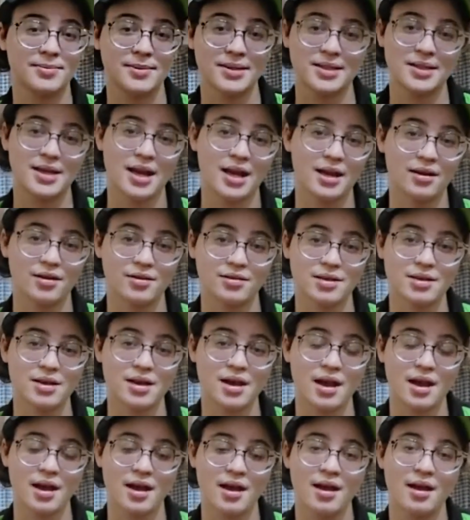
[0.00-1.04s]
mosquitoes.
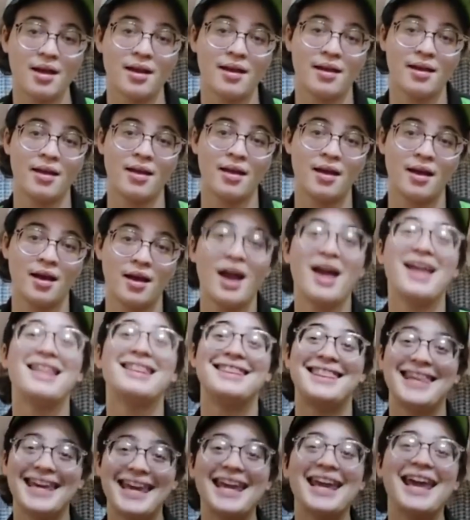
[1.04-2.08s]

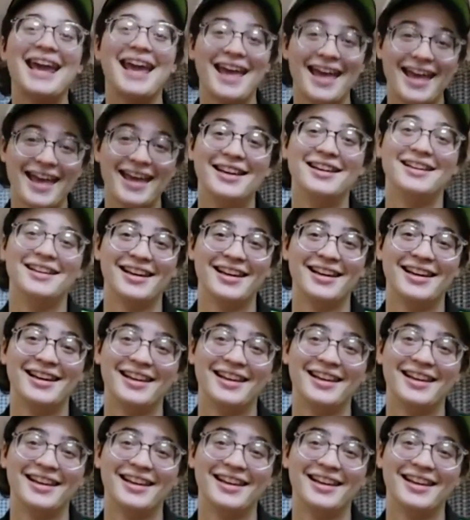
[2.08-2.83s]
The end.